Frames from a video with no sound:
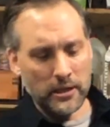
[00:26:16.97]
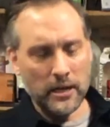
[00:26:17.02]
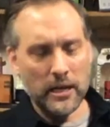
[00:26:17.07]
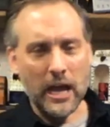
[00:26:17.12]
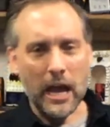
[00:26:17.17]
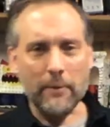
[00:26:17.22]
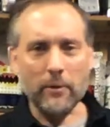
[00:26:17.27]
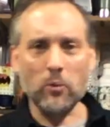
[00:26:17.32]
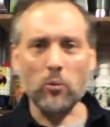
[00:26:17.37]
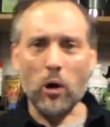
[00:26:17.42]

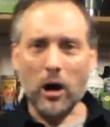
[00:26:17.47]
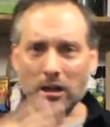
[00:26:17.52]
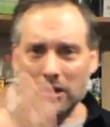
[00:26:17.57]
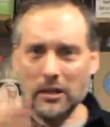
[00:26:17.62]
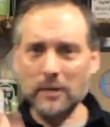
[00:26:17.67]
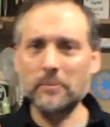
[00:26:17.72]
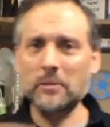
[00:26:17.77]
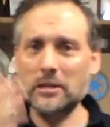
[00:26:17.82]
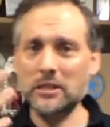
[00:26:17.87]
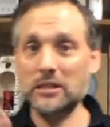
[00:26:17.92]
and we want
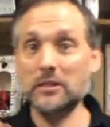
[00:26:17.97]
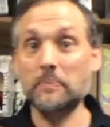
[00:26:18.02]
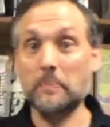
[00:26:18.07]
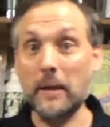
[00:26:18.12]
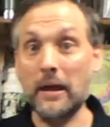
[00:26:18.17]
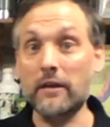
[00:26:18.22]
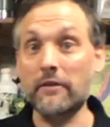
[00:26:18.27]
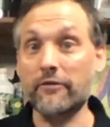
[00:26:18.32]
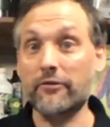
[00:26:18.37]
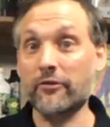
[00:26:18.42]
them to
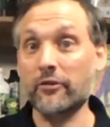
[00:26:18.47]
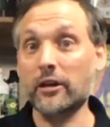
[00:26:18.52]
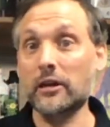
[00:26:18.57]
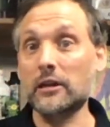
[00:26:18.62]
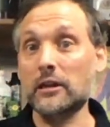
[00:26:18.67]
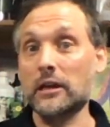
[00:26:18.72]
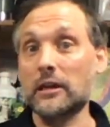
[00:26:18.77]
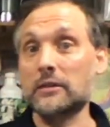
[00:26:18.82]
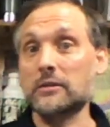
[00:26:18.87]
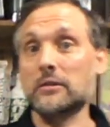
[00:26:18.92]
spin
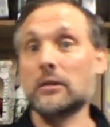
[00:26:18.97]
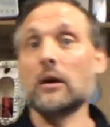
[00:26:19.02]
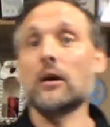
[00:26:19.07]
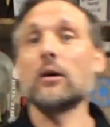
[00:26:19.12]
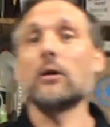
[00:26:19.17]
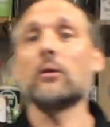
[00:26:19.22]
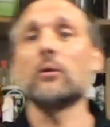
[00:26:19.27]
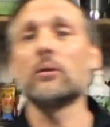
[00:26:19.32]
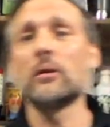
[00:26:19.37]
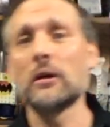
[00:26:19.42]
freely
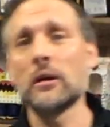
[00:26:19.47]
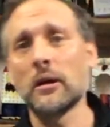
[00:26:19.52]
so